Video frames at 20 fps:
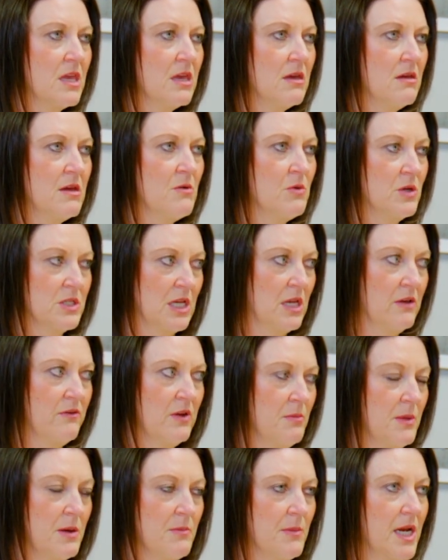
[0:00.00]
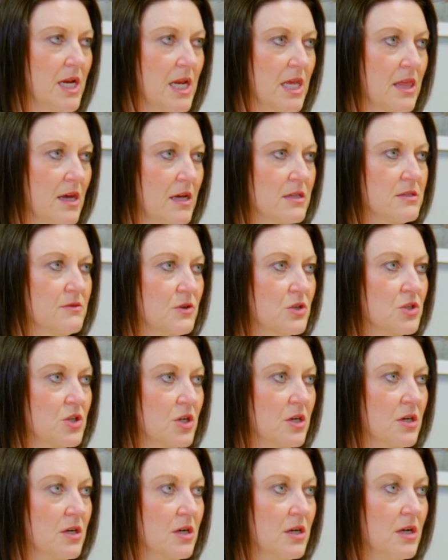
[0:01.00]
giving me money, that's for
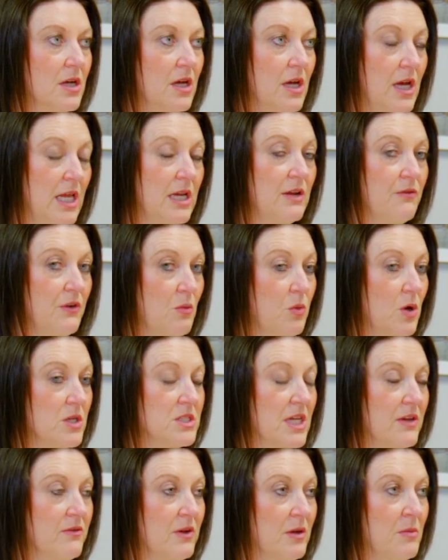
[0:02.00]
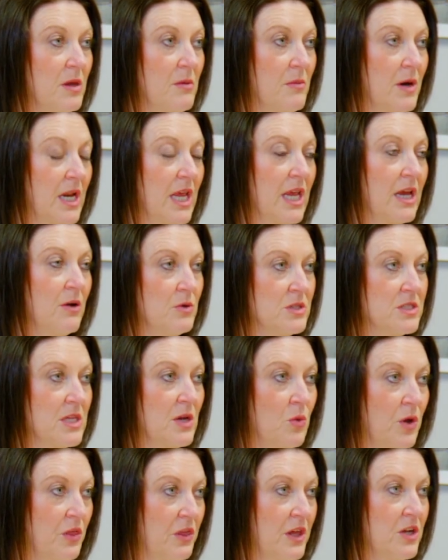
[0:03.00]
sure. And if he was giving me money, it was
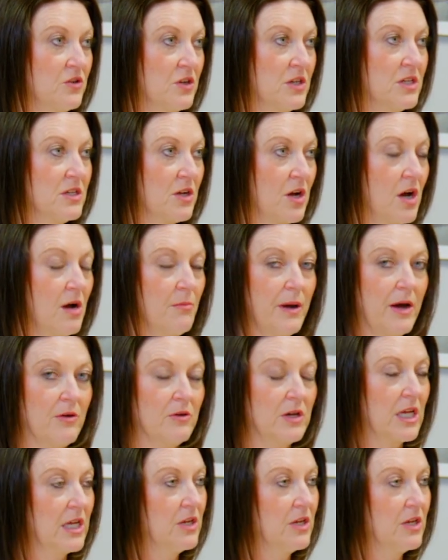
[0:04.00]
with interest, compounding